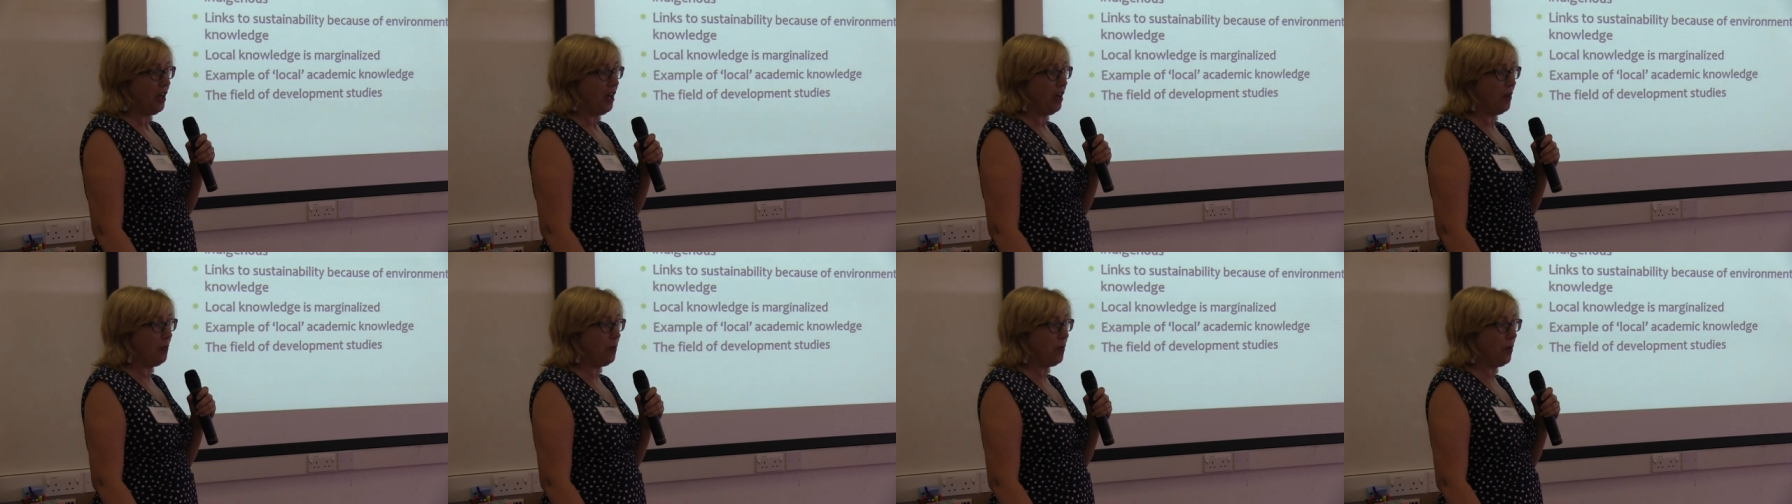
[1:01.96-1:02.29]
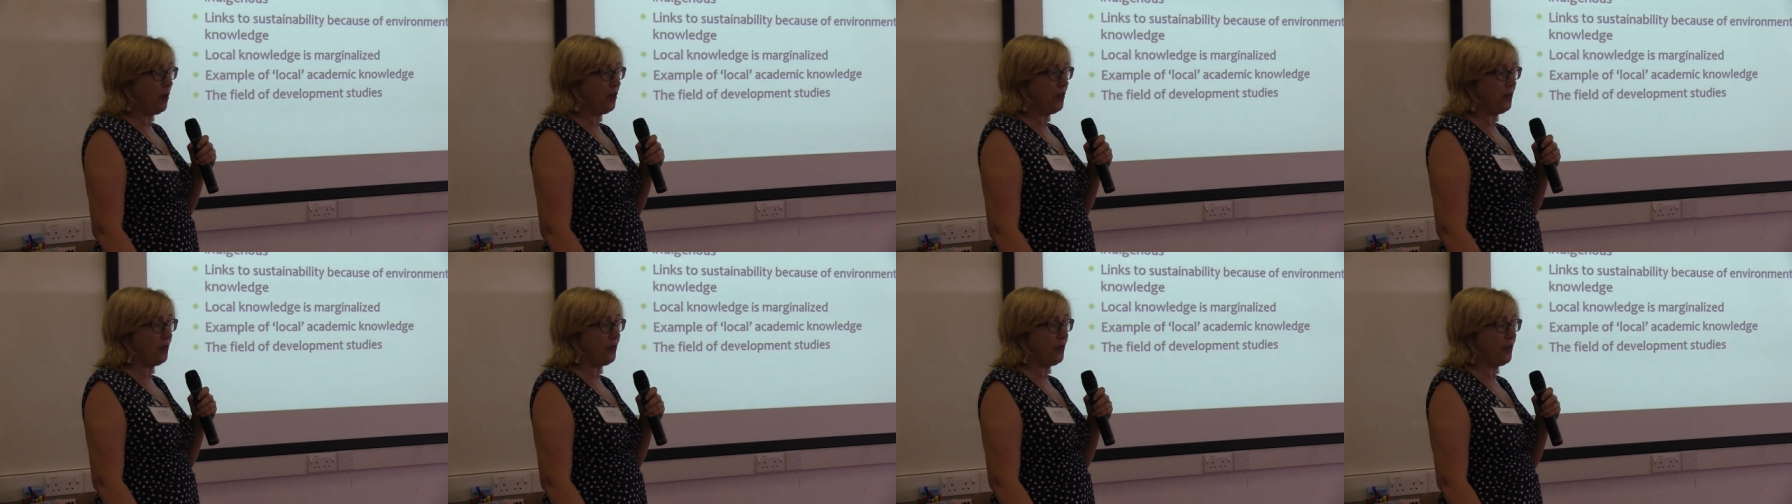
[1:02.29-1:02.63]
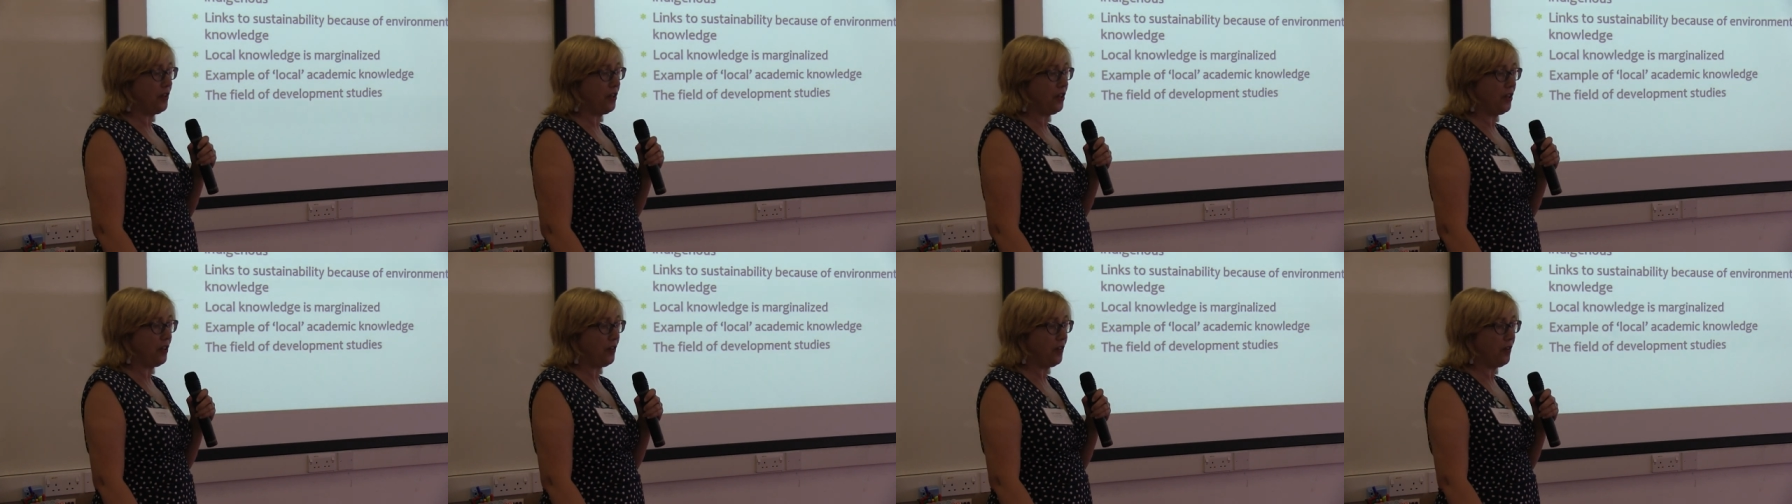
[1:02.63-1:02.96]
And one of
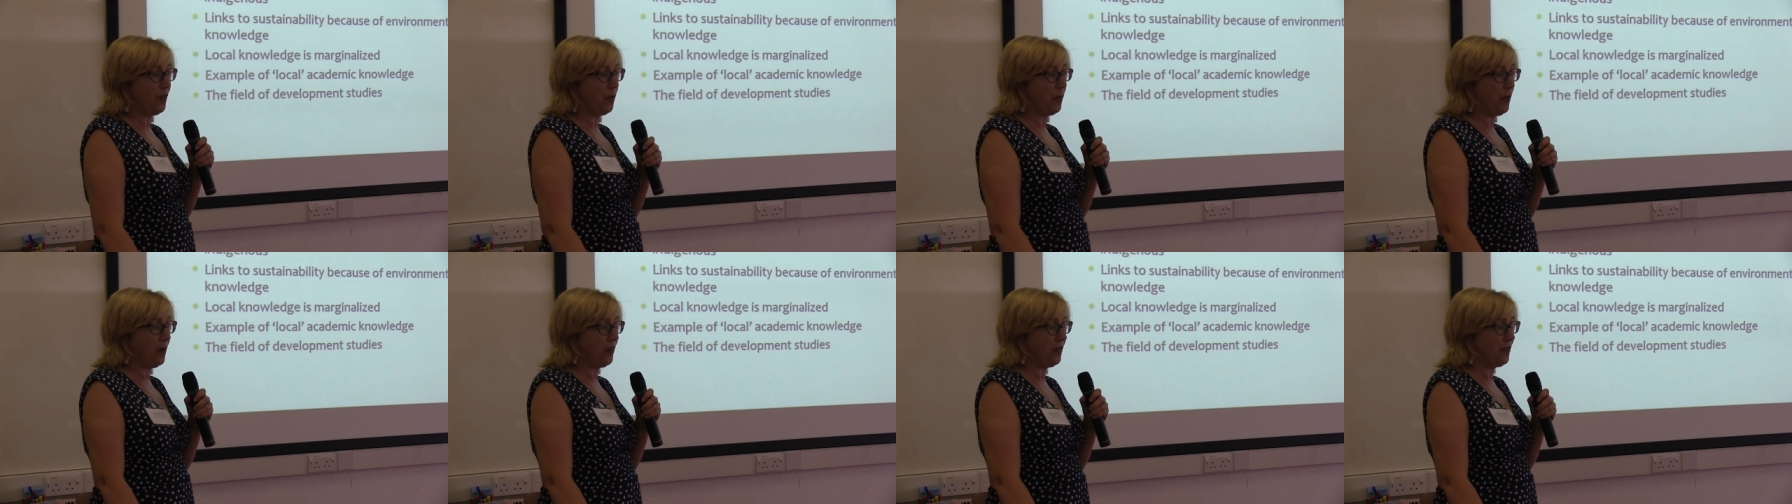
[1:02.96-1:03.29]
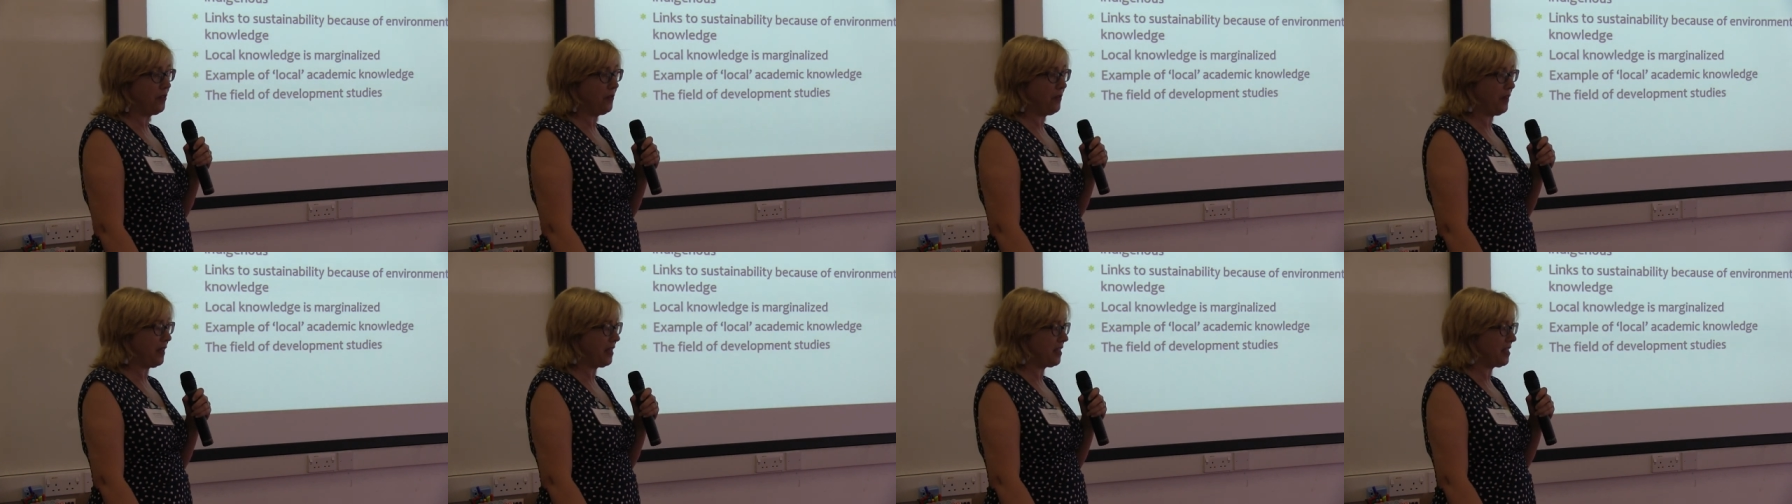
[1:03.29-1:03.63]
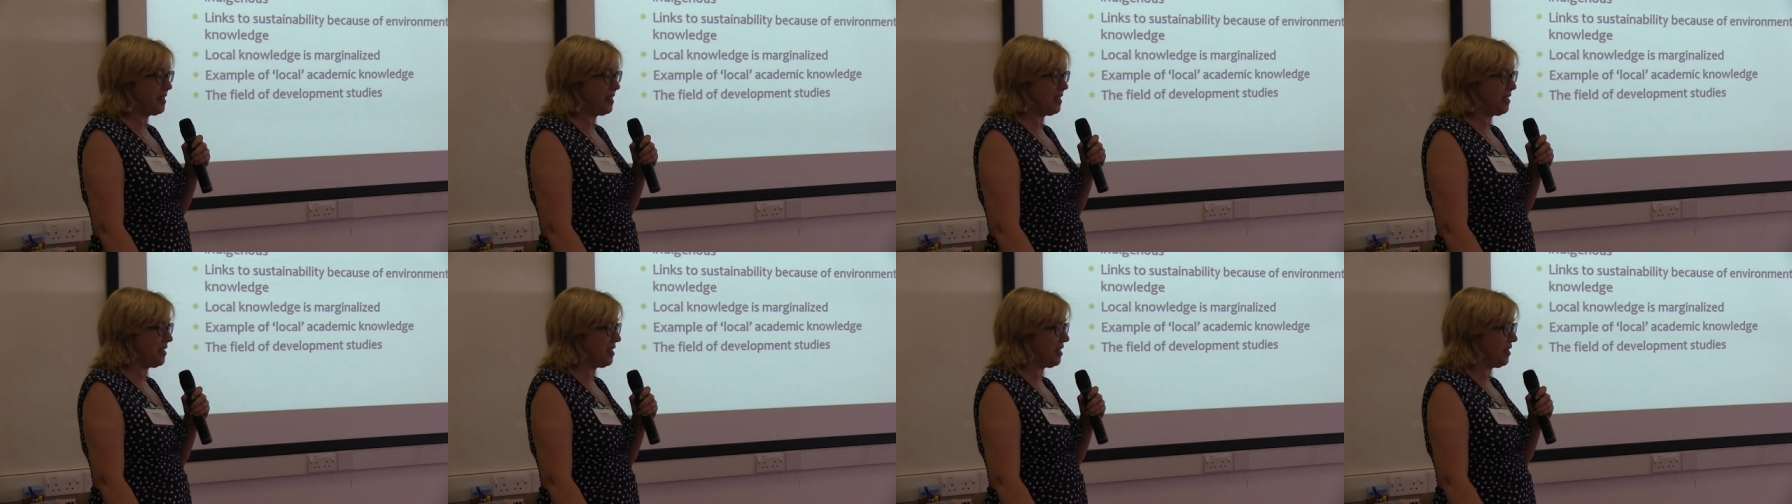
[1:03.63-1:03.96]
the one of the
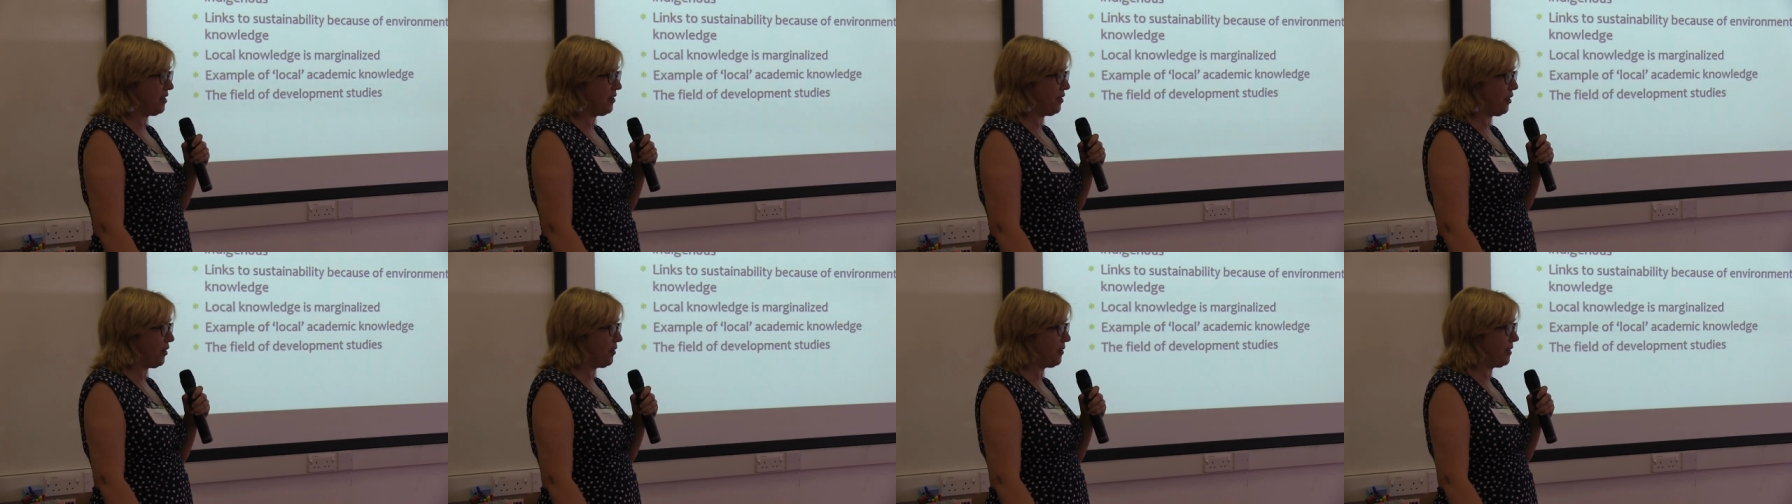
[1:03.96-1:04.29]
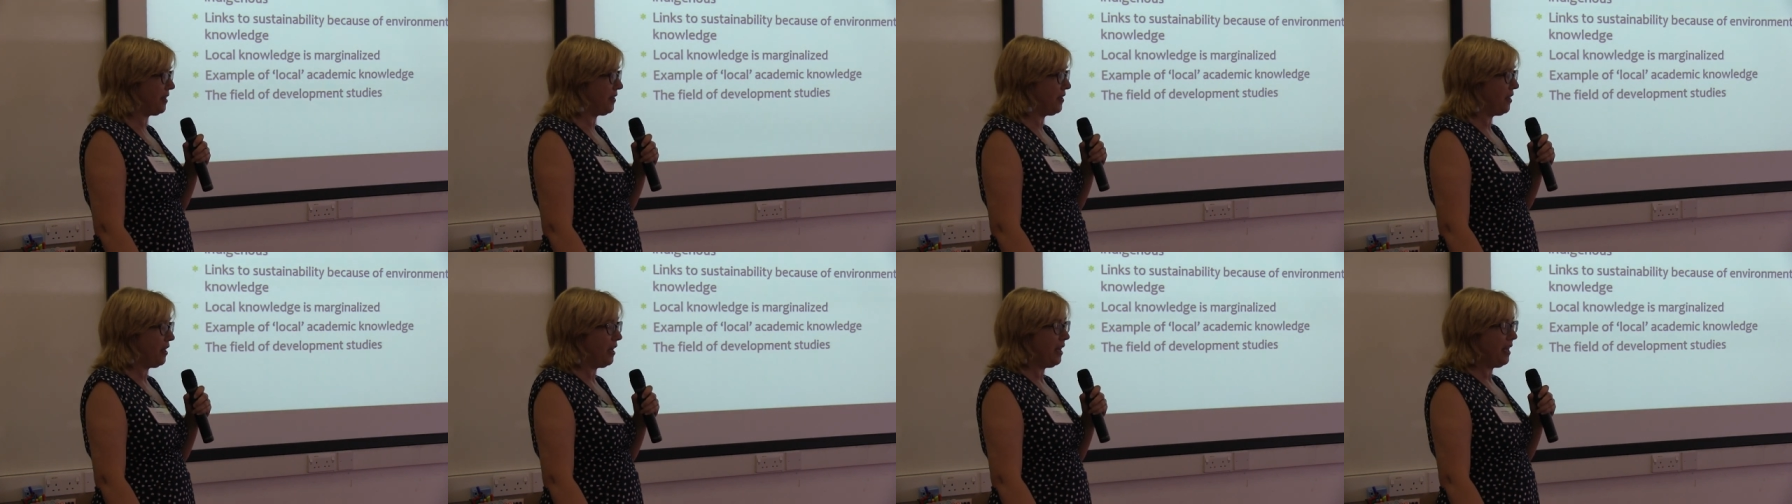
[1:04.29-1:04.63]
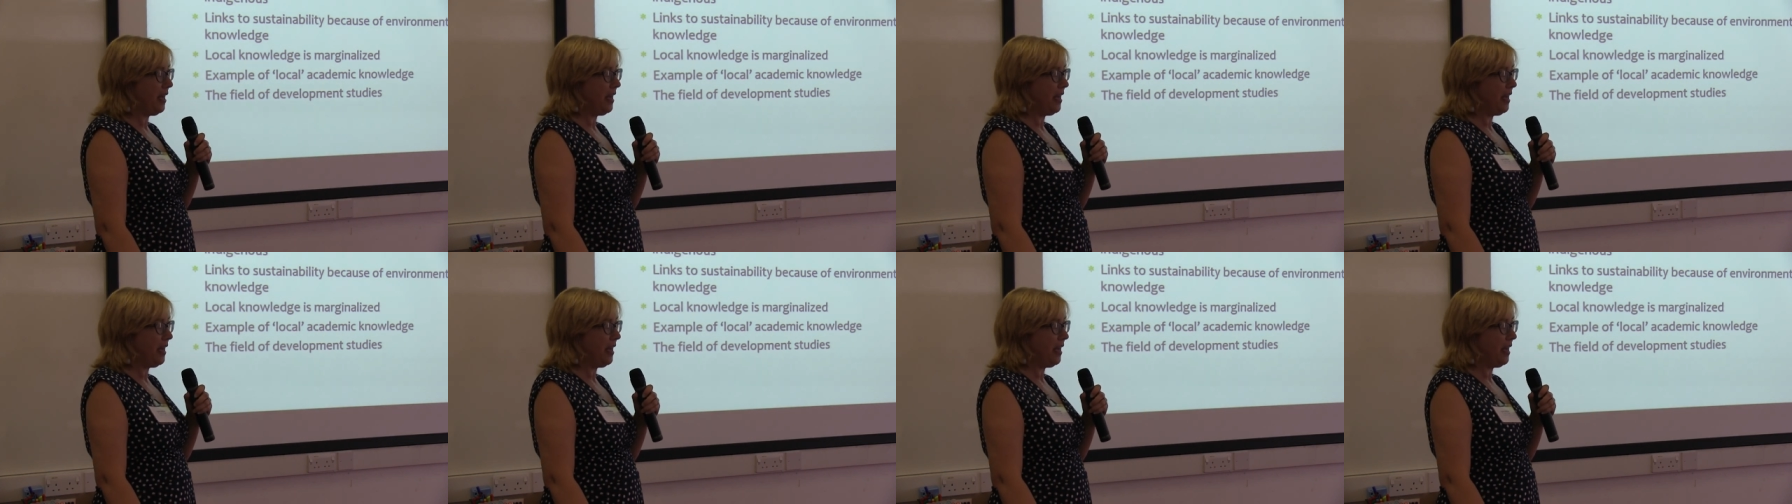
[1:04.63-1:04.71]
facts is that, you know,